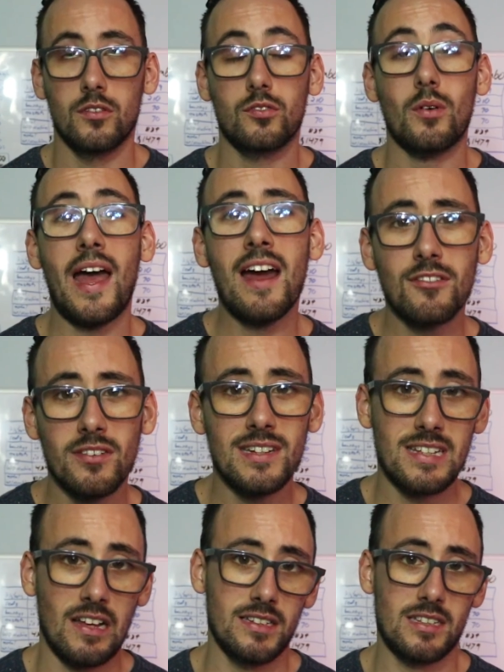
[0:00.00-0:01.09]
So after they
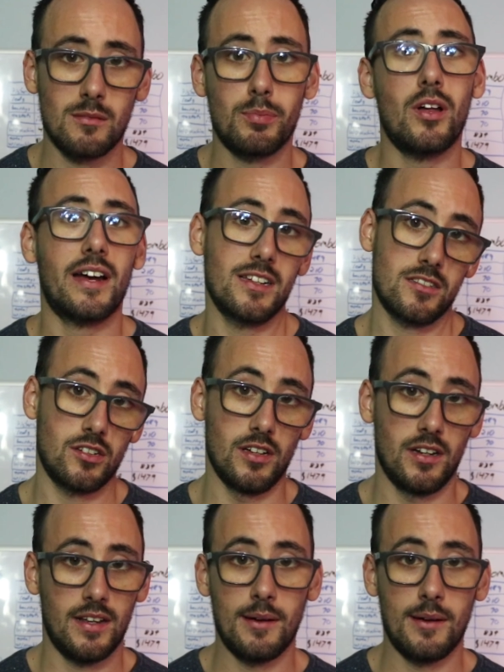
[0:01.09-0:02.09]
tell us that the block is good